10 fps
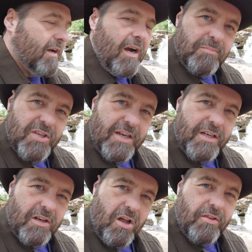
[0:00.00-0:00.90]
I'm taking
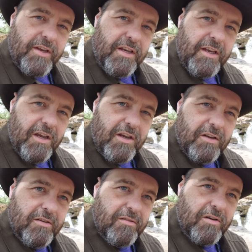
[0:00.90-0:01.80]
a lot of the
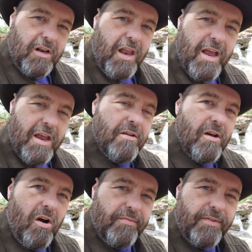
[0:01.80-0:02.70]
glare
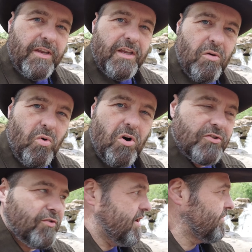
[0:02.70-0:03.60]
off the
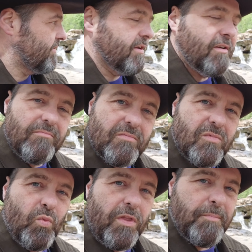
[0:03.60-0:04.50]
water and everything with the